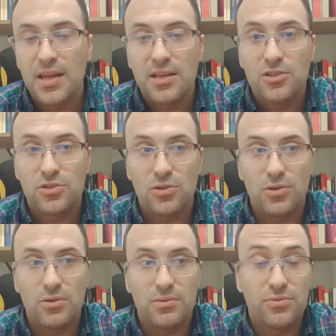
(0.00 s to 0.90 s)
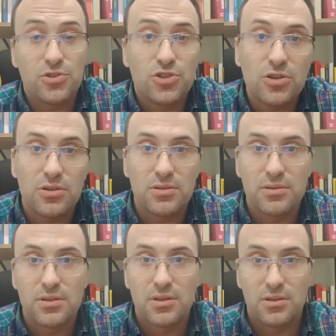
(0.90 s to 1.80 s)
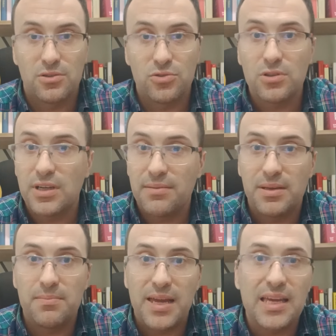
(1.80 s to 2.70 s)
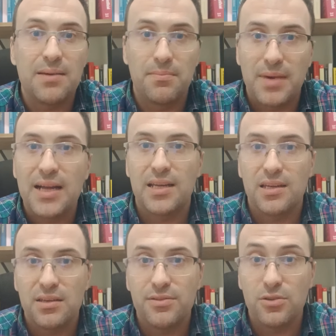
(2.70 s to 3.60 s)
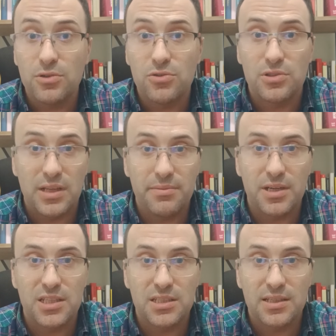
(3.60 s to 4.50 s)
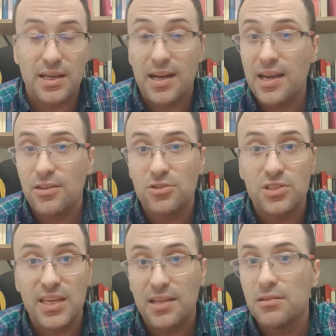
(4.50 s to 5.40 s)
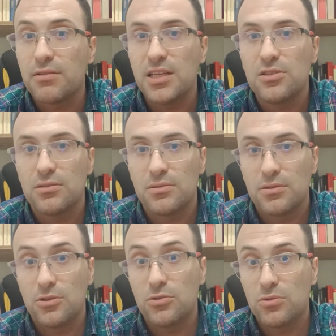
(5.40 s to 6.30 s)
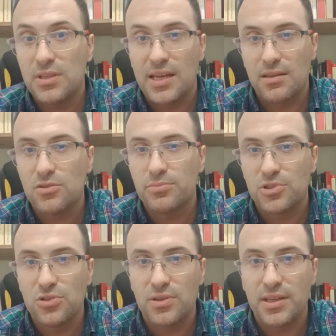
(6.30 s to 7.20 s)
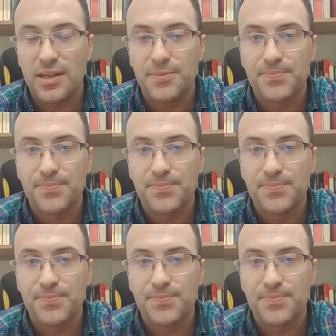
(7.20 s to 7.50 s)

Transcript: So for sure, you're gonna be making money if you use leverage. And I don't see any reason not to take this opportunity.